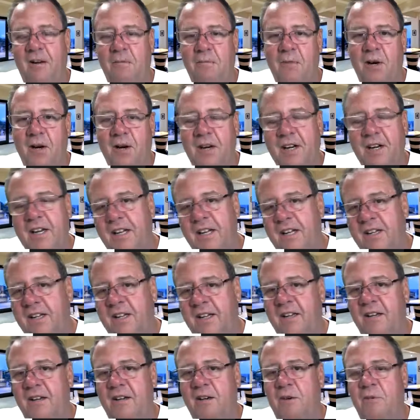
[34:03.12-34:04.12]
a market,
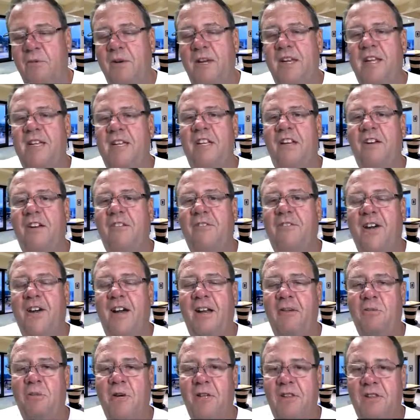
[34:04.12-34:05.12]
we
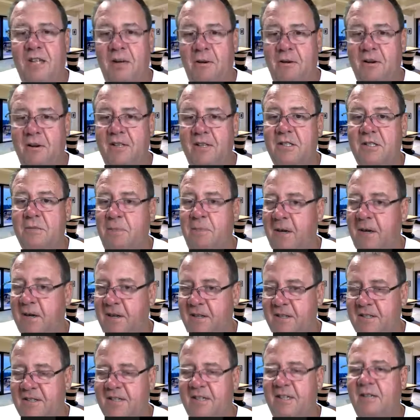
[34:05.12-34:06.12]
identified what they were
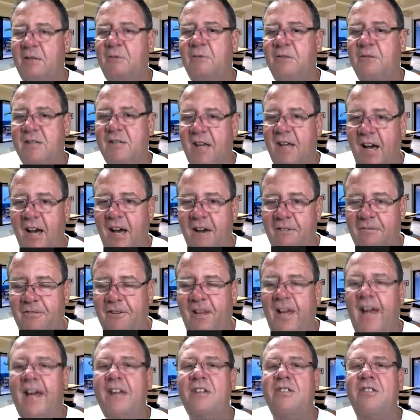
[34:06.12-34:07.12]
experiencing was the hot
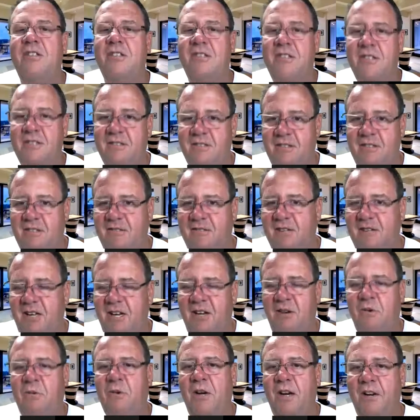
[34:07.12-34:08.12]
flashes and
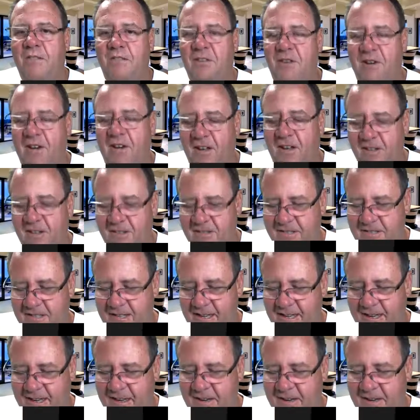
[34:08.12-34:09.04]
whatever else.